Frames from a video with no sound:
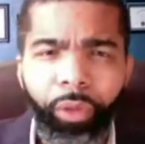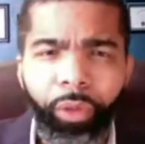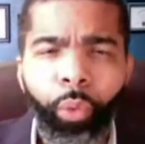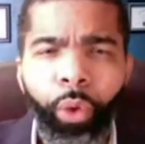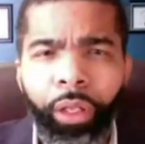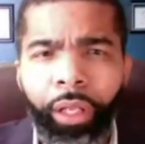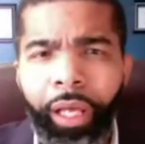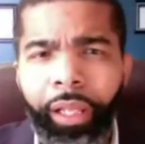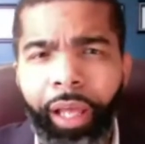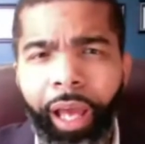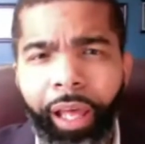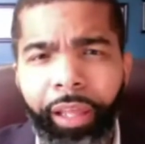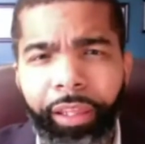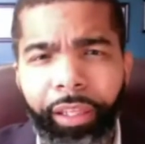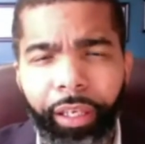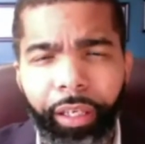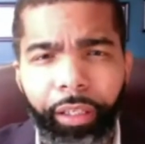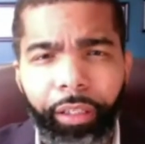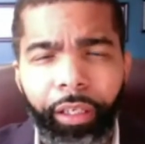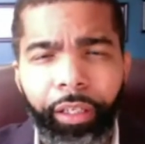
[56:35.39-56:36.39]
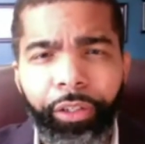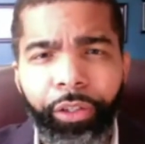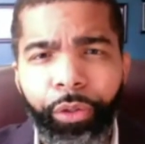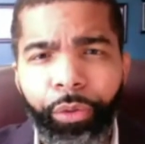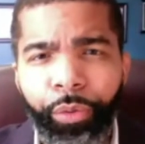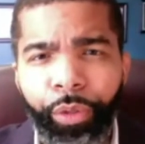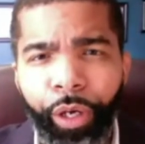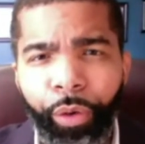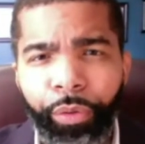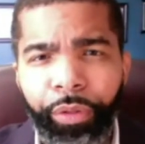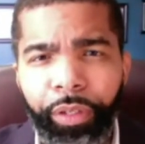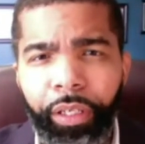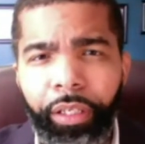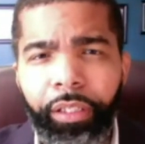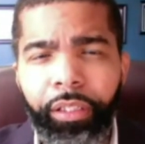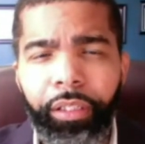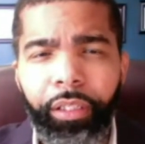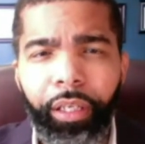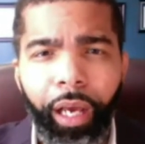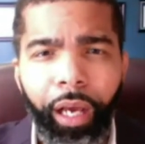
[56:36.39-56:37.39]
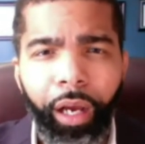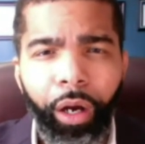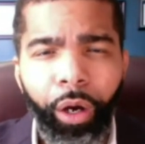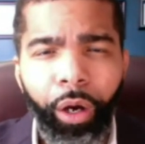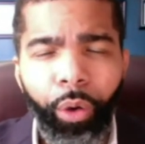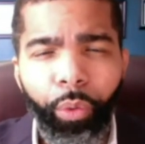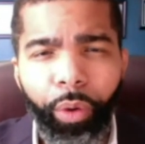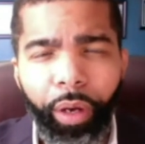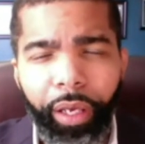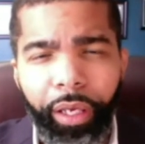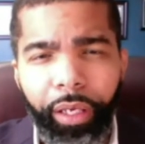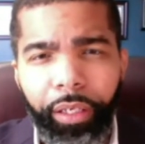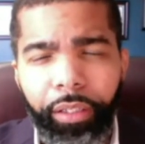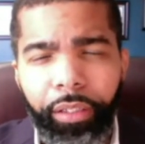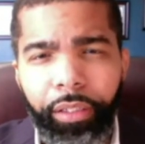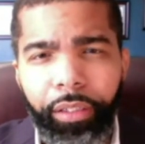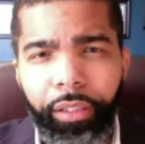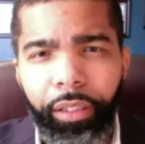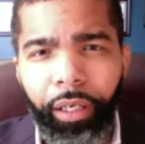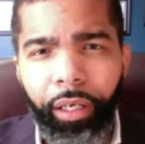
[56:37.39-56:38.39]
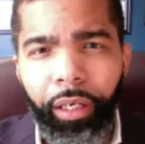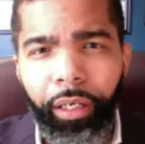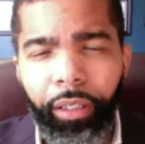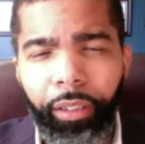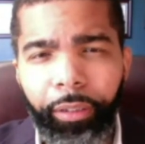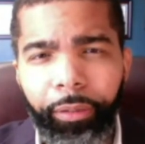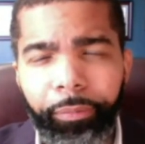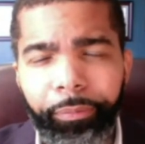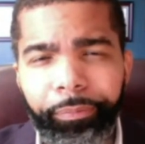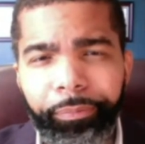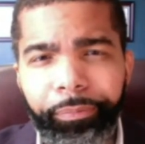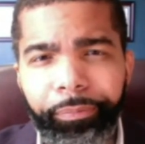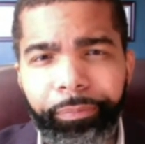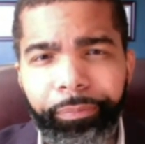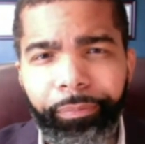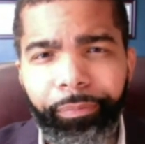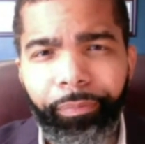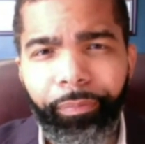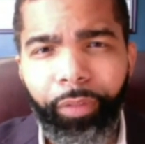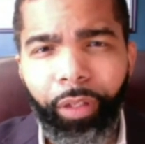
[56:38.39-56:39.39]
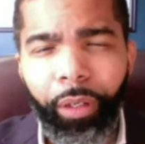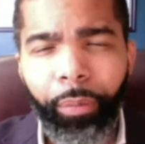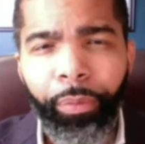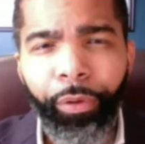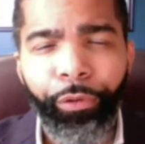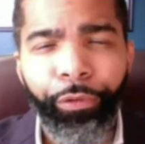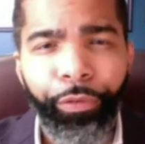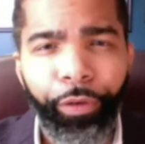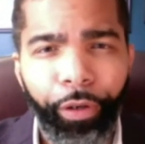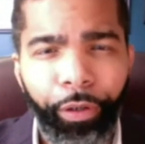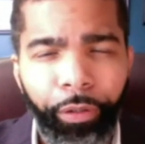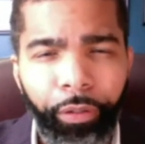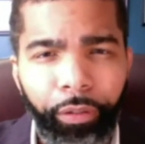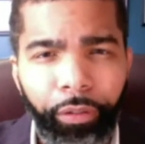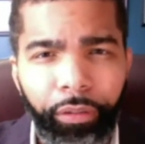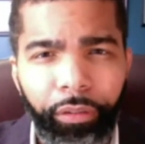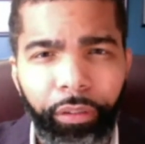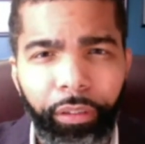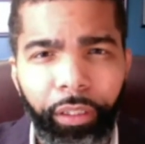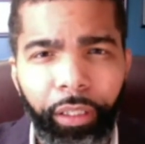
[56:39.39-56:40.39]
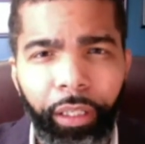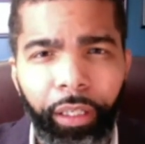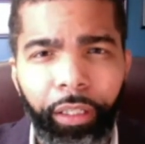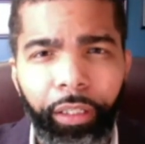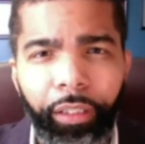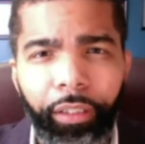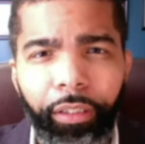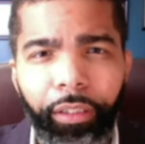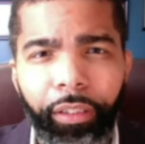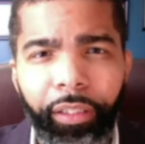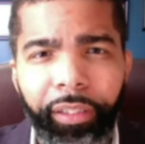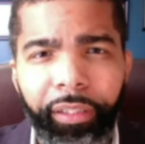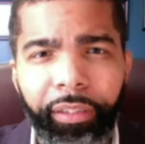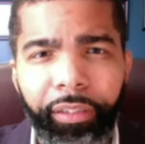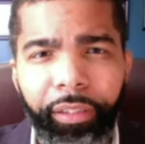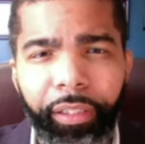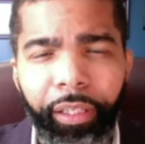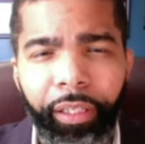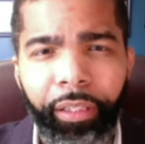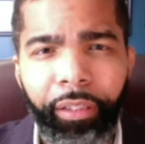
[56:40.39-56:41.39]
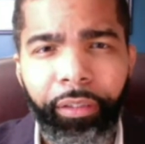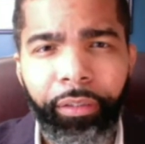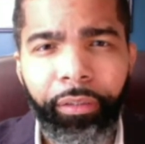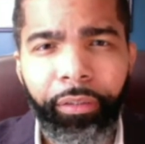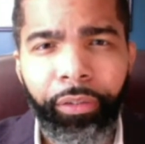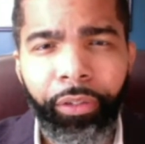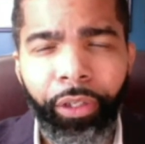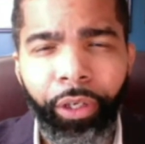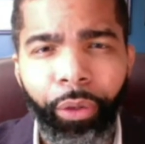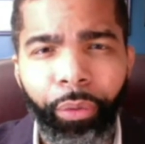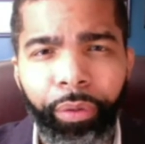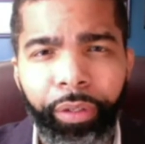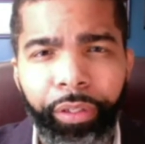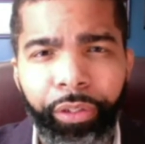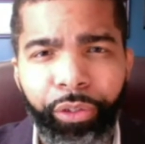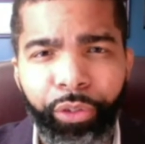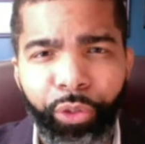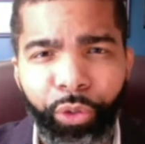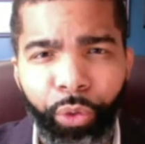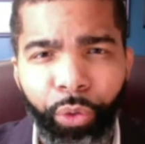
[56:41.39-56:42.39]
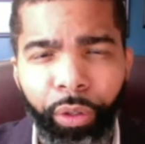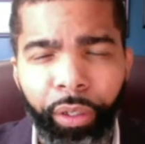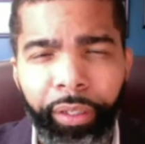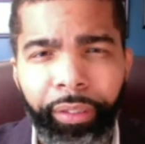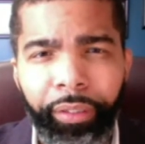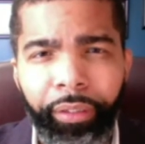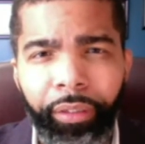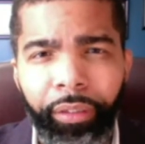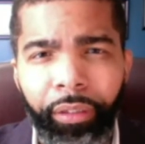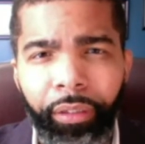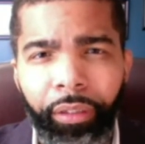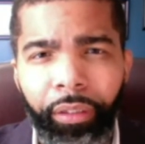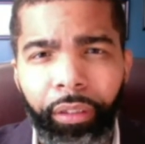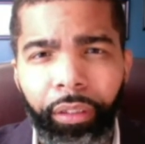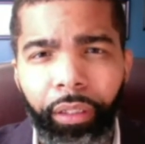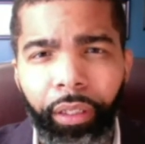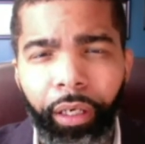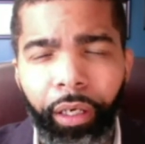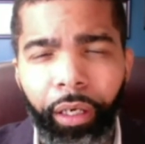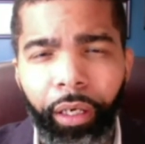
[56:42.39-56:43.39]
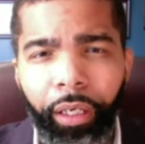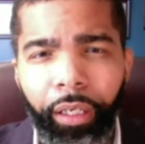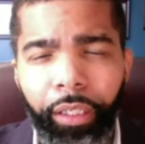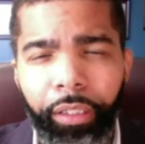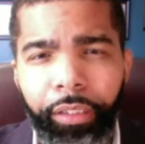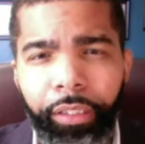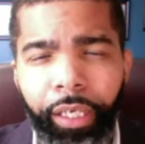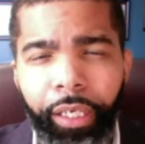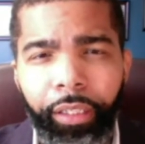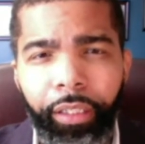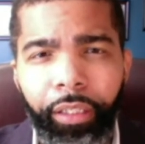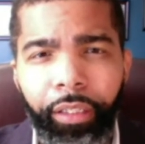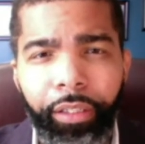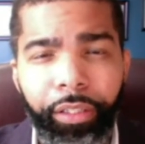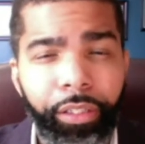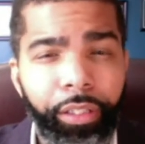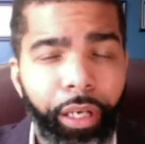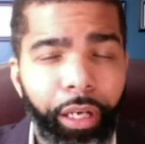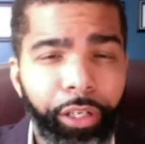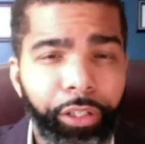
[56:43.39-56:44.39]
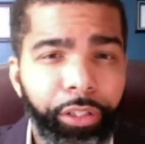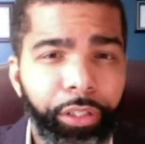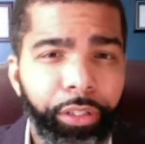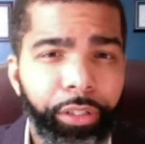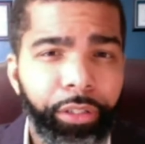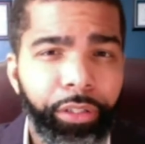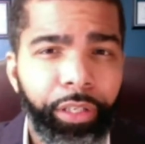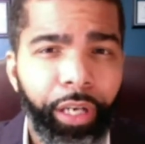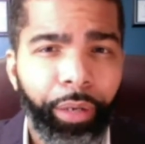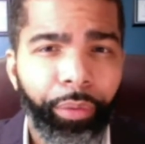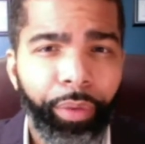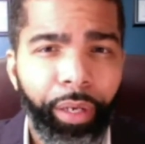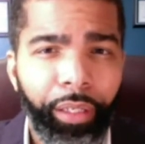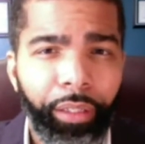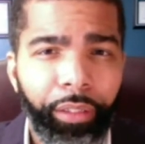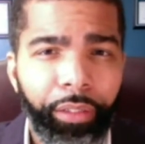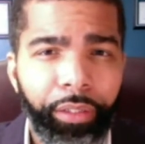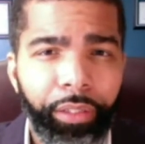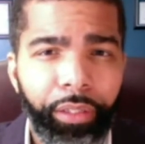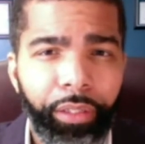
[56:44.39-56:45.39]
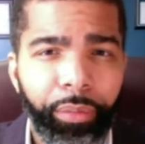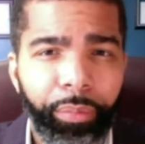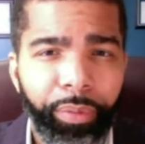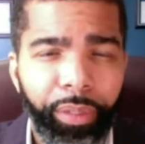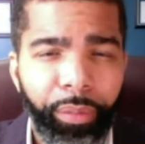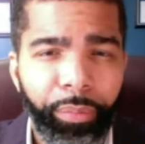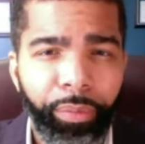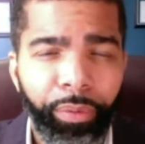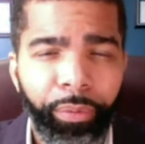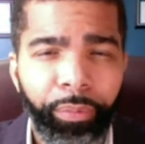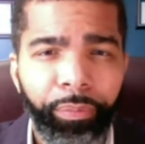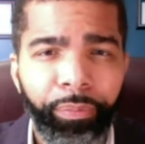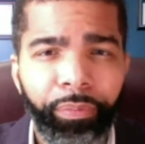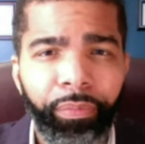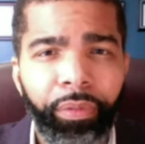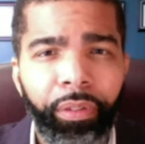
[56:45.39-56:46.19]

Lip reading: Well, I think, and you know this, I always prefer and you know, enjoy taking discussions directly to the people.